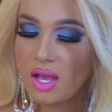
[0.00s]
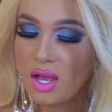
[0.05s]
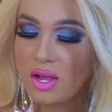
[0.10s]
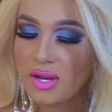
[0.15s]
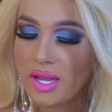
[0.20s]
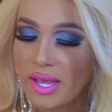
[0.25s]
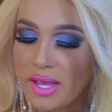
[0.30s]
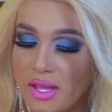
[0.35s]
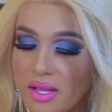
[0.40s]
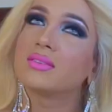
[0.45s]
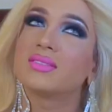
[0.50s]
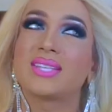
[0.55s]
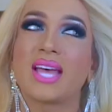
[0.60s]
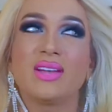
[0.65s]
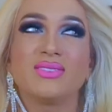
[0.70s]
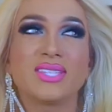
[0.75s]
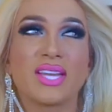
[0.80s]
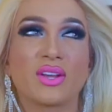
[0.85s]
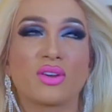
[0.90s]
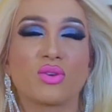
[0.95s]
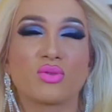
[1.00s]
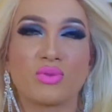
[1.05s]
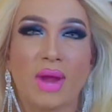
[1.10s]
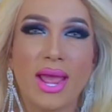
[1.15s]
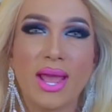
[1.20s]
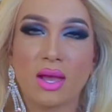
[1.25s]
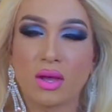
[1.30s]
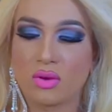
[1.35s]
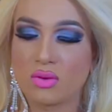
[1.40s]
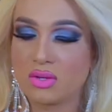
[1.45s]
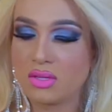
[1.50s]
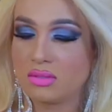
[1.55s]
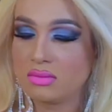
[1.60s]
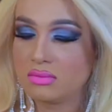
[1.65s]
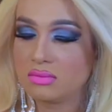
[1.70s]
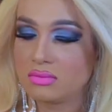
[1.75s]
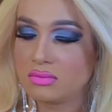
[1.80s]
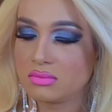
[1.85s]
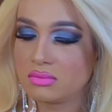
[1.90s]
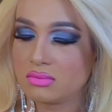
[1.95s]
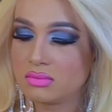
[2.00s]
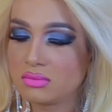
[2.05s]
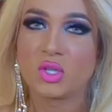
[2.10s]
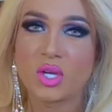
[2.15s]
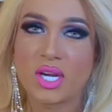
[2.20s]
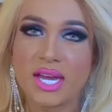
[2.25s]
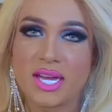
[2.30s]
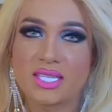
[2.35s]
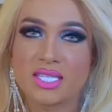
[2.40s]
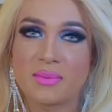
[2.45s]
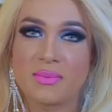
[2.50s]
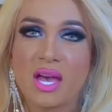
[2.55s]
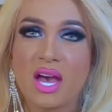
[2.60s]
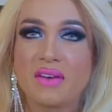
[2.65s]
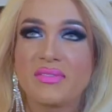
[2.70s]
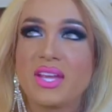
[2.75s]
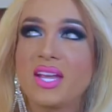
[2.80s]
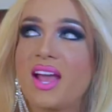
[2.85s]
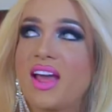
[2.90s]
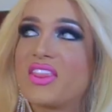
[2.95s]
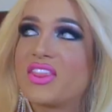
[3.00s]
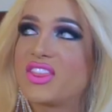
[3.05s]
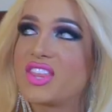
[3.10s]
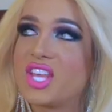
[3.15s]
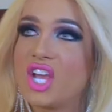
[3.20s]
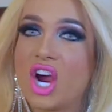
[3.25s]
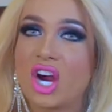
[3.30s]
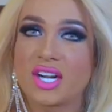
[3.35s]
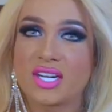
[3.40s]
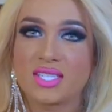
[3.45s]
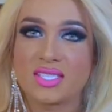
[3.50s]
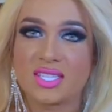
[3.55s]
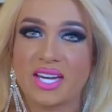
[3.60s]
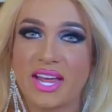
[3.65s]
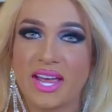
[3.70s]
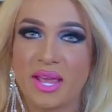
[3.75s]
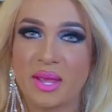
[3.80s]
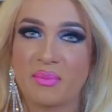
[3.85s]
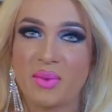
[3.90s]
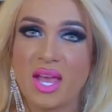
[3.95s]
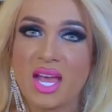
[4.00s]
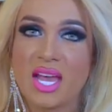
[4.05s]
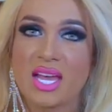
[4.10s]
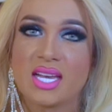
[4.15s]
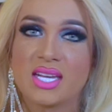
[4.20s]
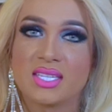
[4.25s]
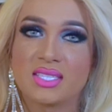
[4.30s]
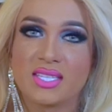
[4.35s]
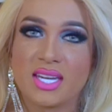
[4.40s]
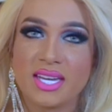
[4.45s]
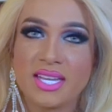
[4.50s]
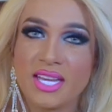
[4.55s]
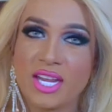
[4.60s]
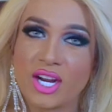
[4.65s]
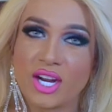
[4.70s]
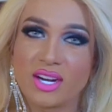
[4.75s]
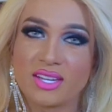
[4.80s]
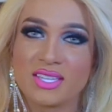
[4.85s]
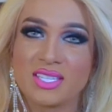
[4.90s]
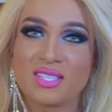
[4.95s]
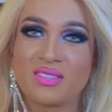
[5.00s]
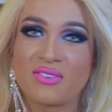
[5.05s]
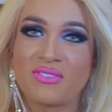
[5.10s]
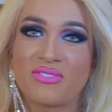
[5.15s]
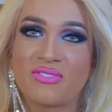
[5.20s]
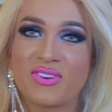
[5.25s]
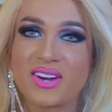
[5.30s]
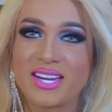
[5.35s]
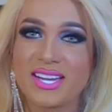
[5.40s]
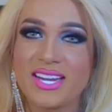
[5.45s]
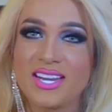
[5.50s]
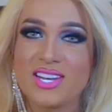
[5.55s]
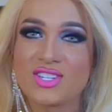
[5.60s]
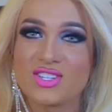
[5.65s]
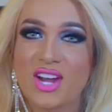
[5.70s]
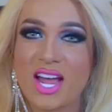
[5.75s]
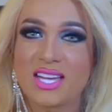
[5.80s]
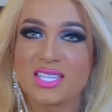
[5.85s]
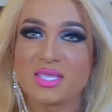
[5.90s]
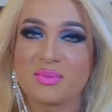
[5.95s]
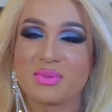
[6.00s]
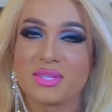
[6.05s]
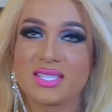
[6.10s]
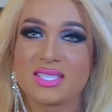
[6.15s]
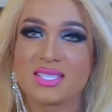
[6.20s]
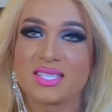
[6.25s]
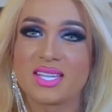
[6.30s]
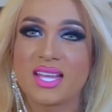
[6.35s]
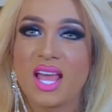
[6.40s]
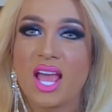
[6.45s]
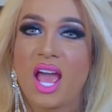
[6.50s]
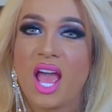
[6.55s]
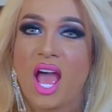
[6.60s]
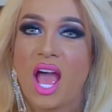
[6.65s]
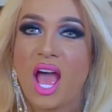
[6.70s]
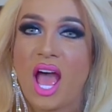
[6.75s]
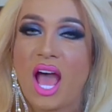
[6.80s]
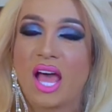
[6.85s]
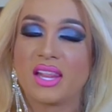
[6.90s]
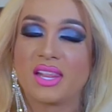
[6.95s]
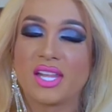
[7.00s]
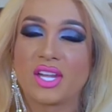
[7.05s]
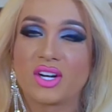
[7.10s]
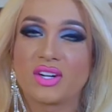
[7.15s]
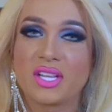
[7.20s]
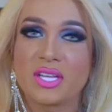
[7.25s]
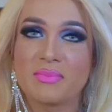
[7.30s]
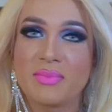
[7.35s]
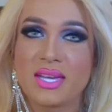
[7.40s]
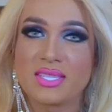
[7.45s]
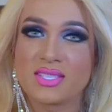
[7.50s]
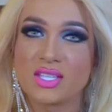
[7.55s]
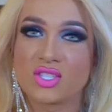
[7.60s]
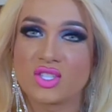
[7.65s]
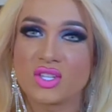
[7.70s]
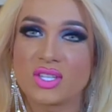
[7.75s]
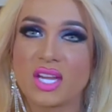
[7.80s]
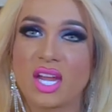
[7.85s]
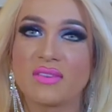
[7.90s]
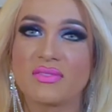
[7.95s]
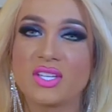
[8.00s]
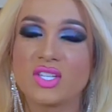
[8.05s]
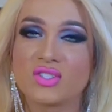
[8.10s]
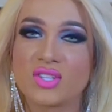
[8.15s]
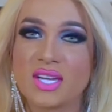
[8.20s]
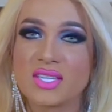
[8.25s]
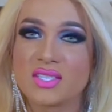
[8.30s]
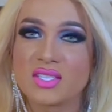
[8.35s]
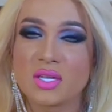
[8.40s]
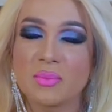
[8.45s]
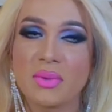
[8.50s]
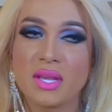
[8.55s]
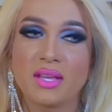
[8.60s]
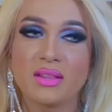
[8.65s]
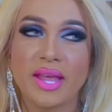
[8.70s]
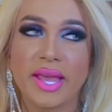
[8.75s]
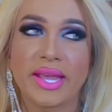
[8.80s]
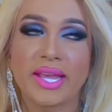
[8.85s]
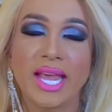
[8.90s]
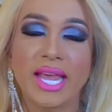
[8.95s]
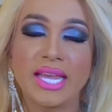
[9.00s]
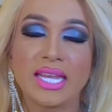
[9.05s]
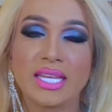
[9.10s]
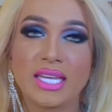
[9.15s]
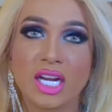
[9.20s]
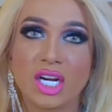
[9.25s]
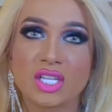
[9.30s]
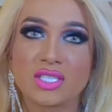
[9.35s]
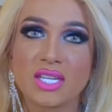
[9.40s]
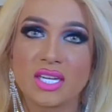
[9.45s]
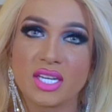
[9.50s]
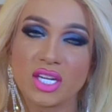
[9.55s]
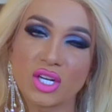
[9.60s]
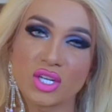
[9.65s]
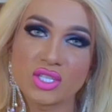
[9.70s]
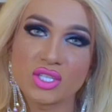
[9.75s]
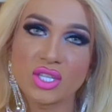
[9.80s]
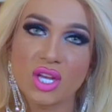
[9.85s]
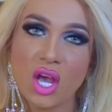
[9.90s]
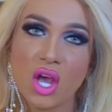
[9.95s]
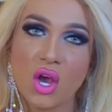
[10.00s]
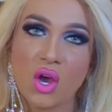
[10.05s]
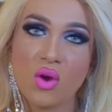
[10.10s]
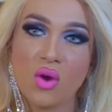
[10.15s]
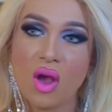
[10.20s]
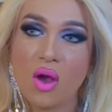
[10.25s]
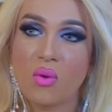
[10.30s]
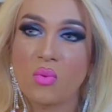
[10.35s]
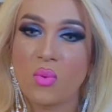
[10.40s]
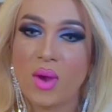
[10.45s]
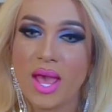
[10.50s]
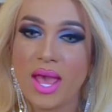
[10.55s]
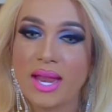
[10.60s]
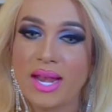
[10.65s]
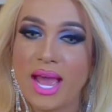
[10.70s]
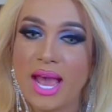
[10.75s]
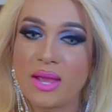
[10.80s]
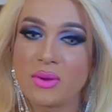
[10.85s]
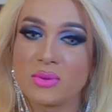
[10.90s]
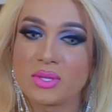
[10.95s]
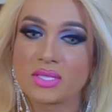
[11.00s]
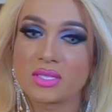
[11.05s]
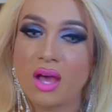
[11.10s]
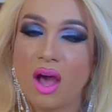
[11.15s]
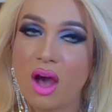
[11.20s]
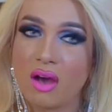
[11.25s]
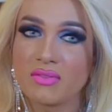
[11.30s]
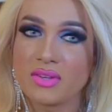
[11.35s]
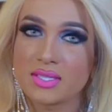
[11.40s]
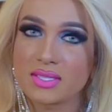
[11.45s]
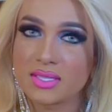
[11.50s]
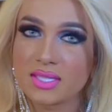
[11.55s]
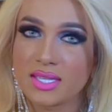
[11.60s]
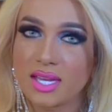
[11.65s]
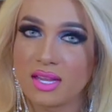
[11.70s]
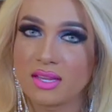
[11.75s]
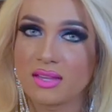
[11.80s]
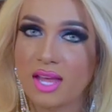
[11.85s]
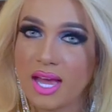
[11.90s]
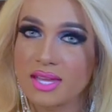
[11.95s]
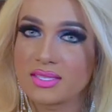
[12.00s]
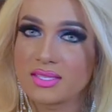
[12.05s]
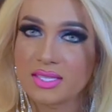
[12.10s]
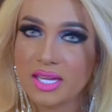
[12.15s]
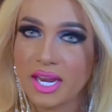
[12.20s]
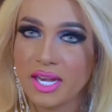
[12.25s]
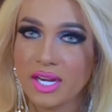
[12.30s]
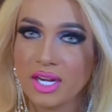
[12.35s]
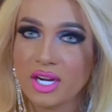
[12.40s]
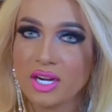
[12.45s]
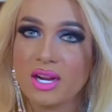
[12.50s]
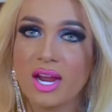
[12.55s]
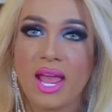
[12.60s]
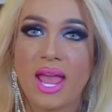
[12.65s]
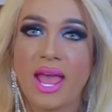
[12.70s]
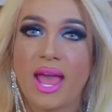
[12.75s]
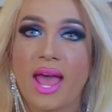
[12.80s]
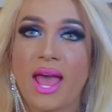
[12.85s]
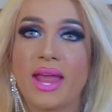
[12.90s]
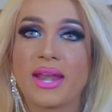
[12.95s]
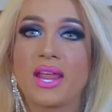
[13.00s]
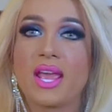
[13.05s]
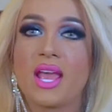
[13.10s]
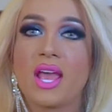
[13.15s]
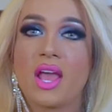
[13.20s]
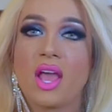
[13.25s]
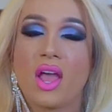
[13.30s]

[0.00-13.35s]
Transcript: Okay, sounds like crown. You guys, I'm having the hardest time sitting here in this freaking dress because literally my sister gave this dress to me like years and years ago when I was obviously a lot skinnier and